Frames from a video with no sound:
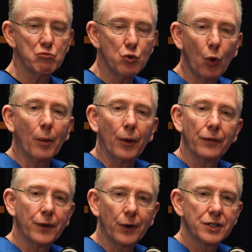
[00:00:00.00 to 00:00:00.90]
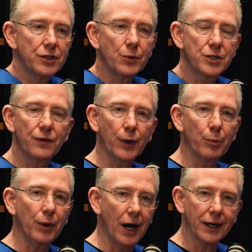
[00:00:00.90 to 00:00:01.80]
normal. There is no severe
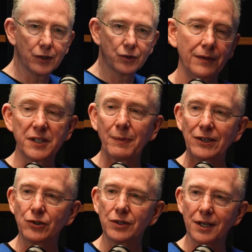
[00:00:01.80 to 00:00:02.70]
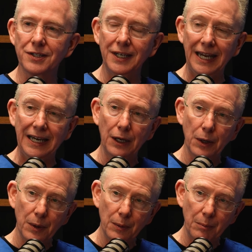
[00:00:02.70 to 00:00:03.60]
blockage. This patient doesn't need
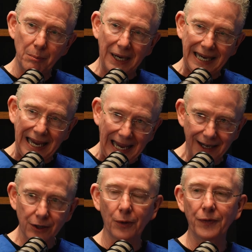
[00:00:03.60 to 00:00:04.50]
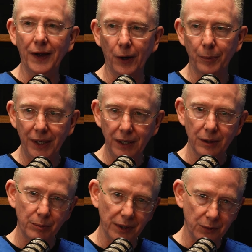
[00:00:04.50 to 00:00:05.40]
mechanical therapy,
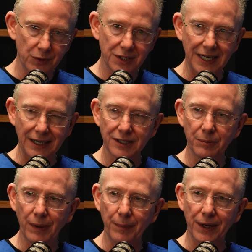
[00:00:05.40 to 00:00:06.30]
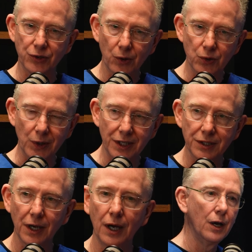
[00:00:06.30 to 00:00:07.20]
balloons, stents, and bypass
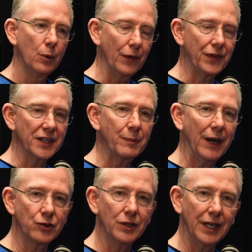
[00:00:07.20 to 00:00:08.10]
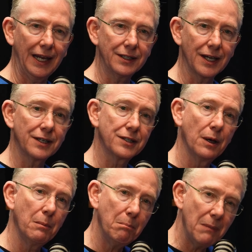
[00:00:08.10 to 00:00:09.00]
surgeries. What this patient needs is
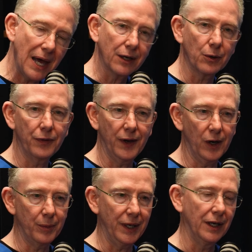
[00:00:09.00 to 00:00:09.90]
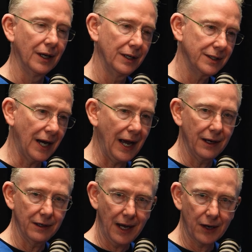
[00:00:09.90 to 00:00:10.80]
medical therapy,
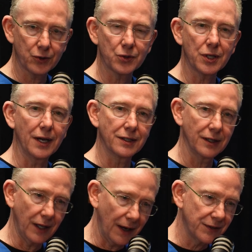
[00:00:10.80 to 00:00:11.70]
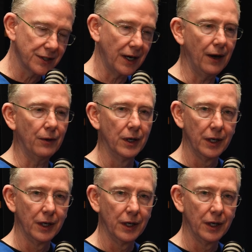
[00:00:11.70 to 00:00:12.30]
diet, exercise, lifestyle,